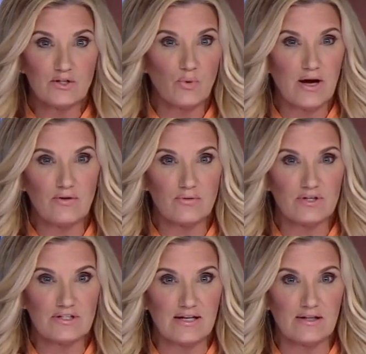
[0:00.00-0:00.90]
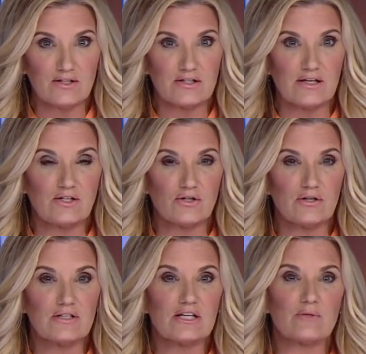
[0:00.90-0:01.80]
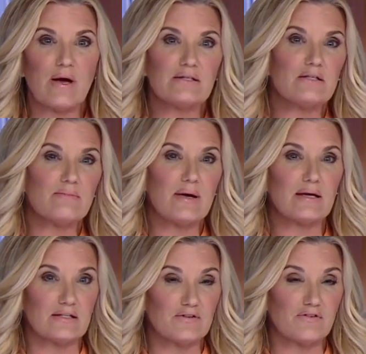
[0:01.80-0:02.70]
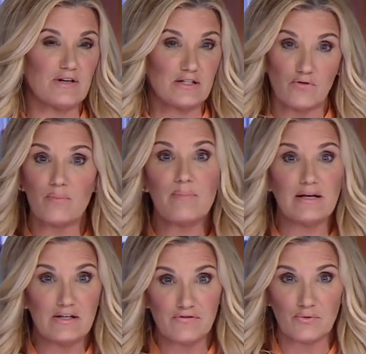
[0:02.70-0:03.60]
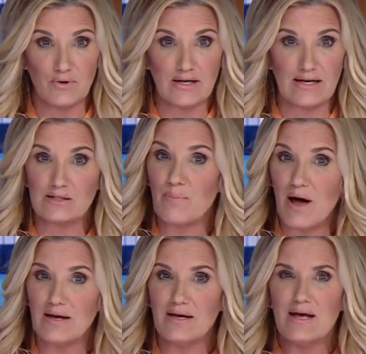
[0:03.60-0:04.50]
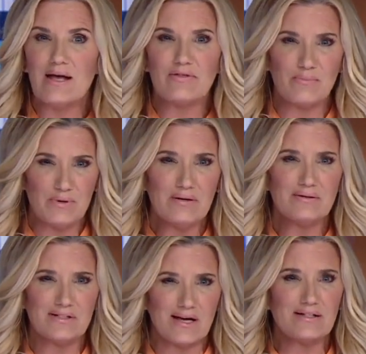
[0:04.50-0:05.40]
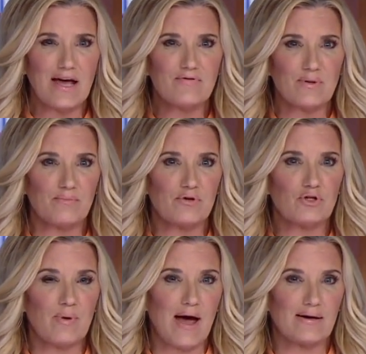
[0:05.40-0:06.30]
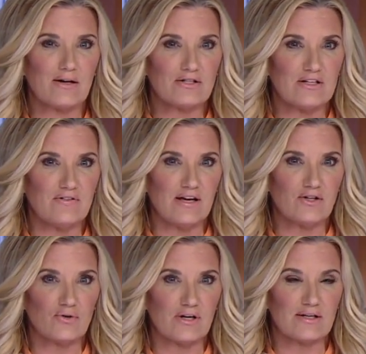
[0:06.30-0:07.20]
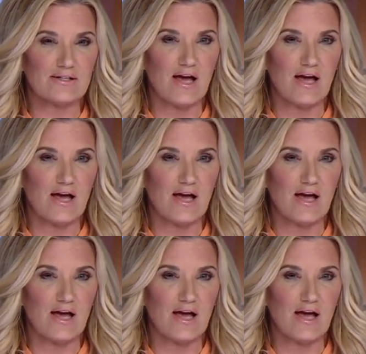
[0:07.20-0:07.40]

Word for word: its way through the state legislature is expected to make a difference for many Floridians, but the bill does have some pushback. Our Steve King joining us